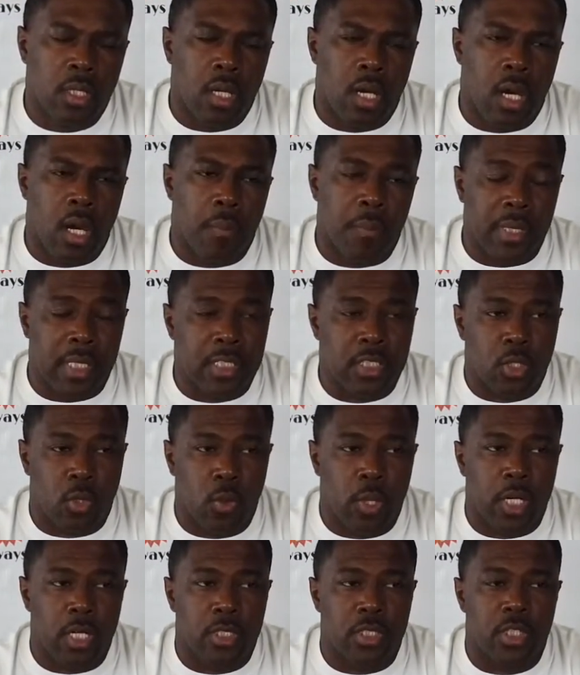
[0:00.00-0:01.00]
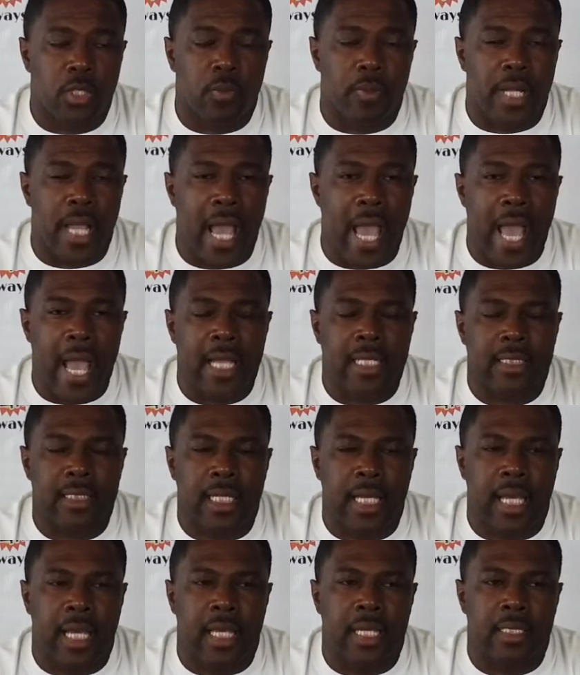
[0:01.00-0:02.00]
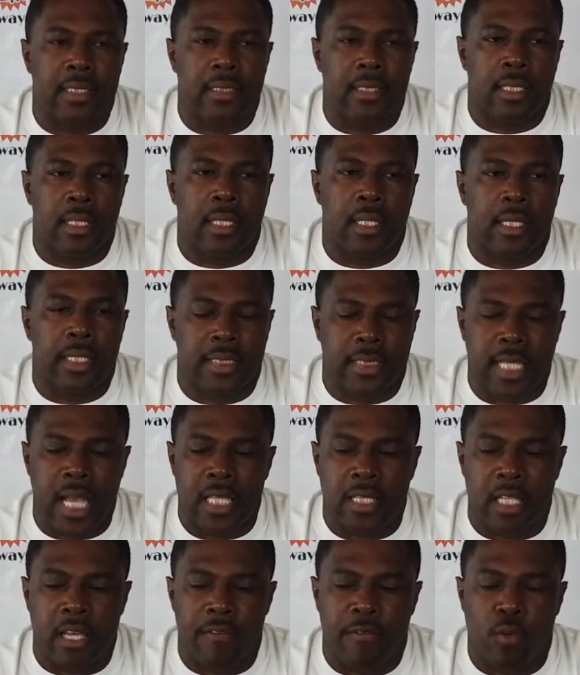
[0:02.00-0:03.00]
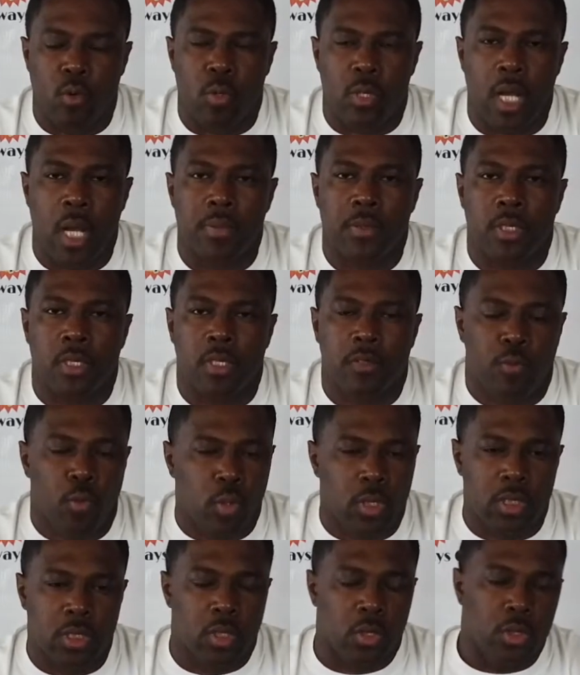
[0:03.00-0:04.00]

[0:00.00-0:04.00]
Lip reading: but it's quicker to react, and it's got that forward obstacle avoidance.